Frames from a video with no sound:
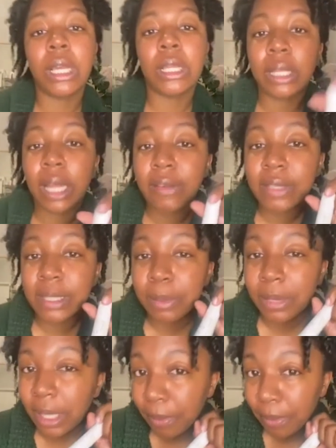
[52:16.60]
I
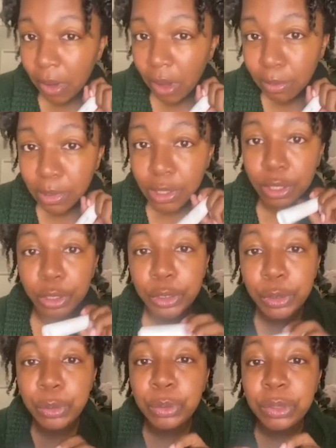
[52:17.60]
have some lip balm
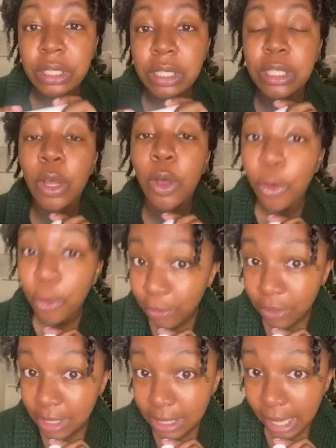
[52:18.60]
too, which is
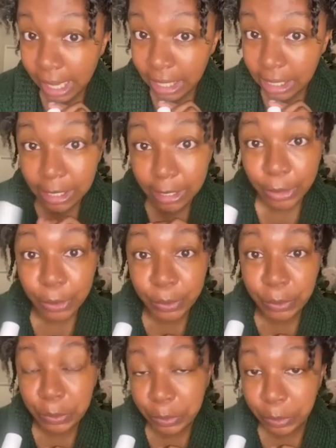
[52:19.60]

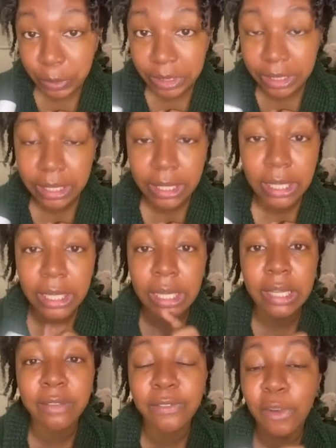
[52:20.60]
oversized so you won't lose it.